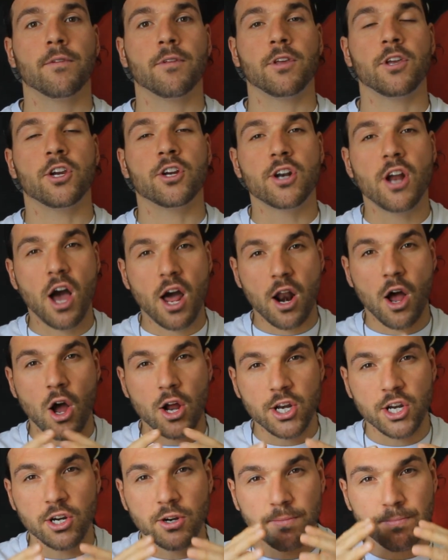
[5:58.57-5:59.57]
you're not
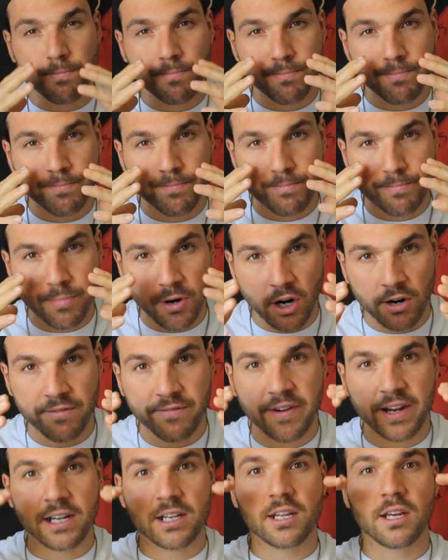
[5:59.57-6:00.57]
on your
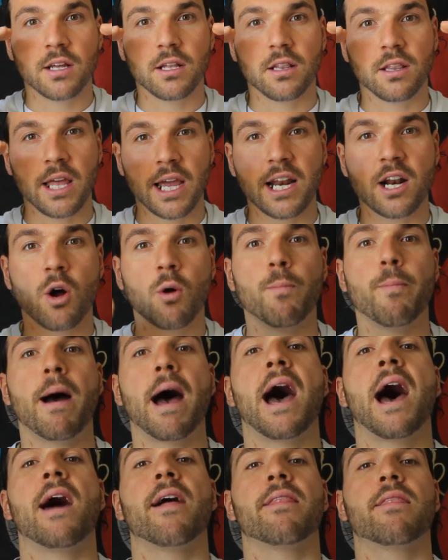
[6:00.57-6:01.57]
perfect laid out
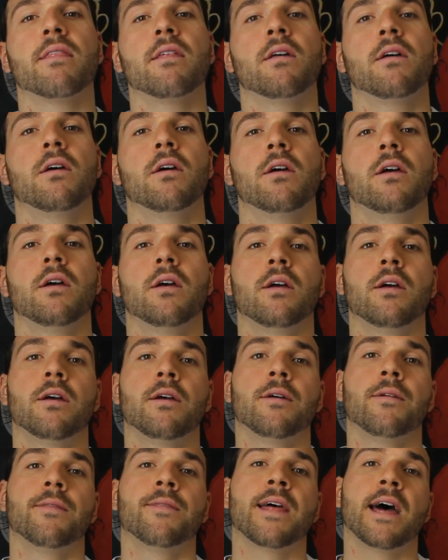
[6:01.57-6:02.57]
path
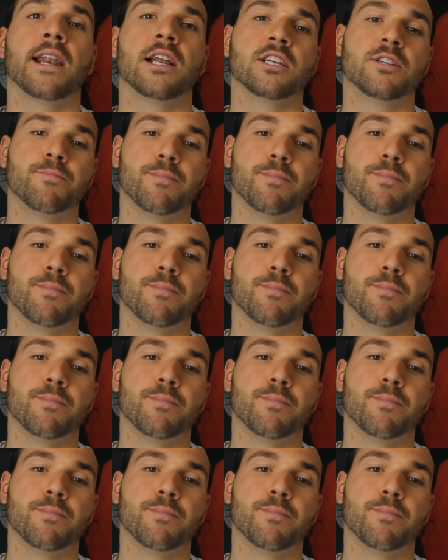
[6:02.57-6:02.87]
that has